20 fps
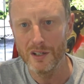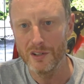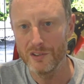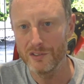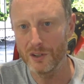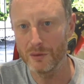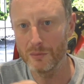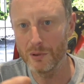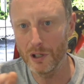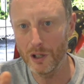
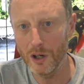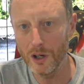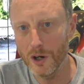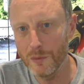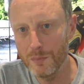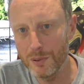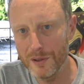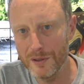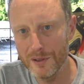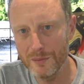So we'll
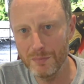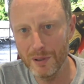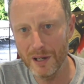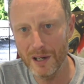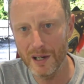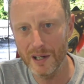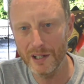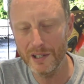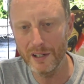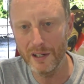open the
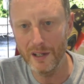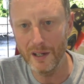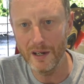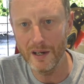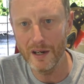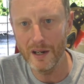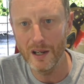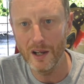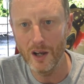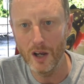
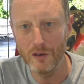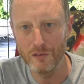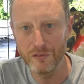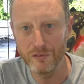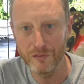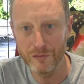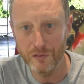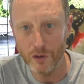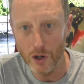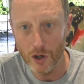parking at
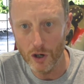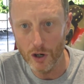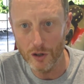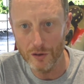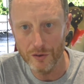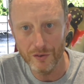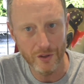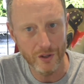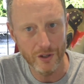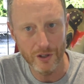
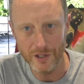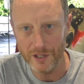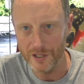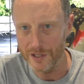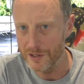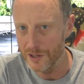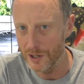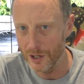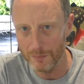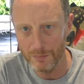
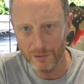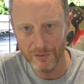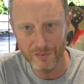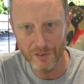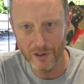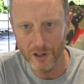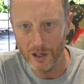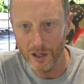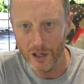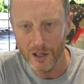4:30, not
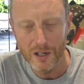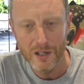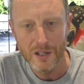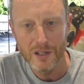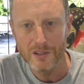before.